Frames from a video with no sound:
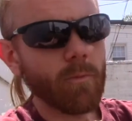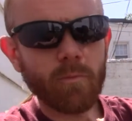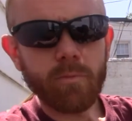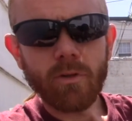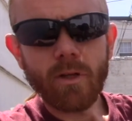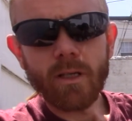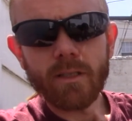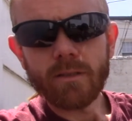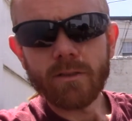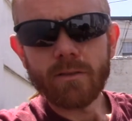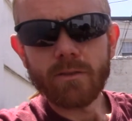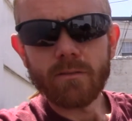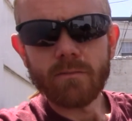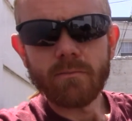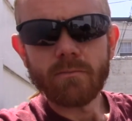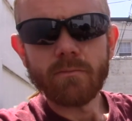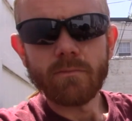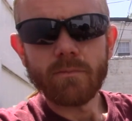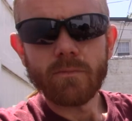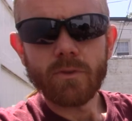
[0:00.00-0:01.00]
applies
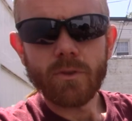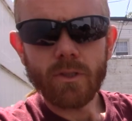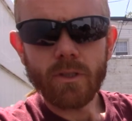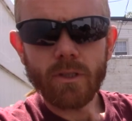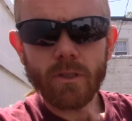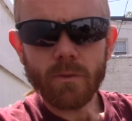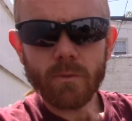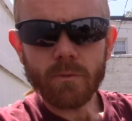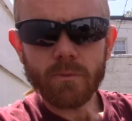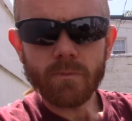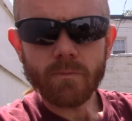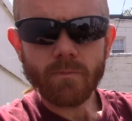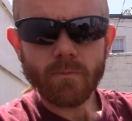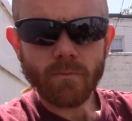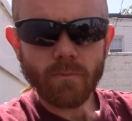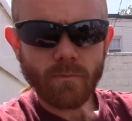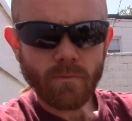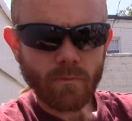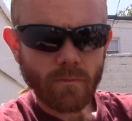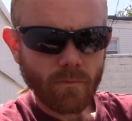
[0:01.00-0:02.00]
to you.
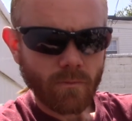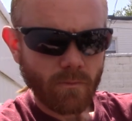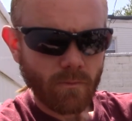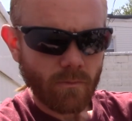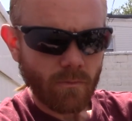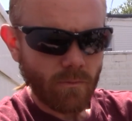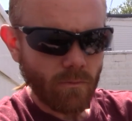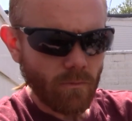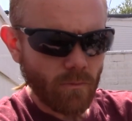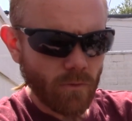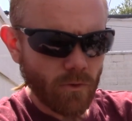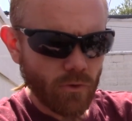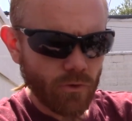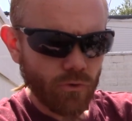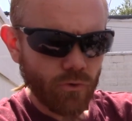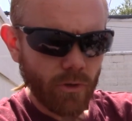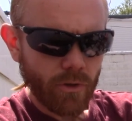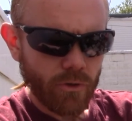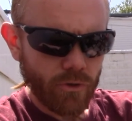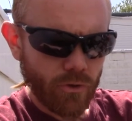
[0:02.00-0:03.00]

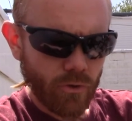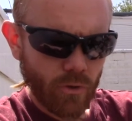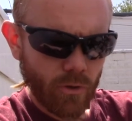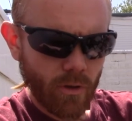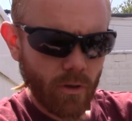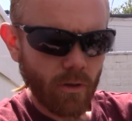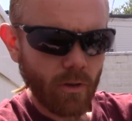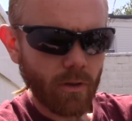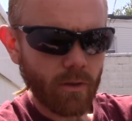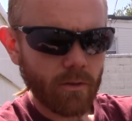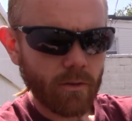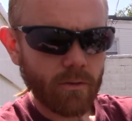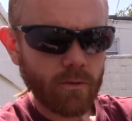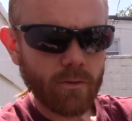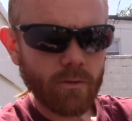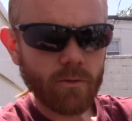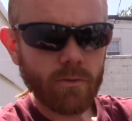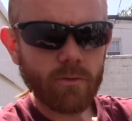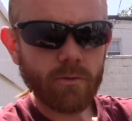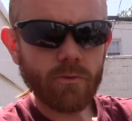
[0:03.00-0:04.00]
Trust your heart.
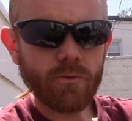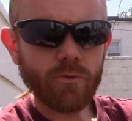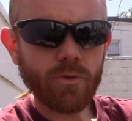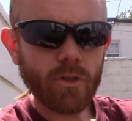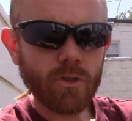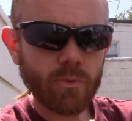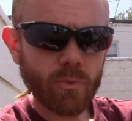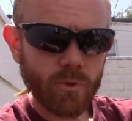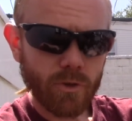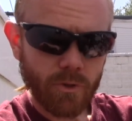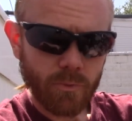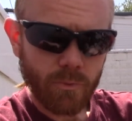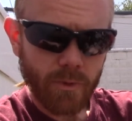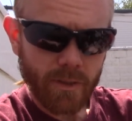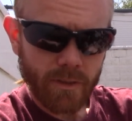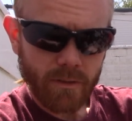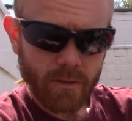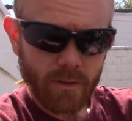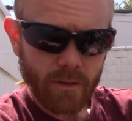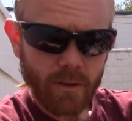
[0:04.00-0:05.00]
Trust what
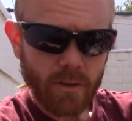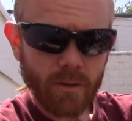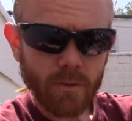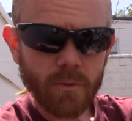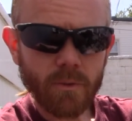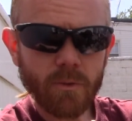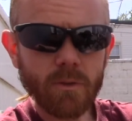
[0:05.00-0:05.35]
speaks to you.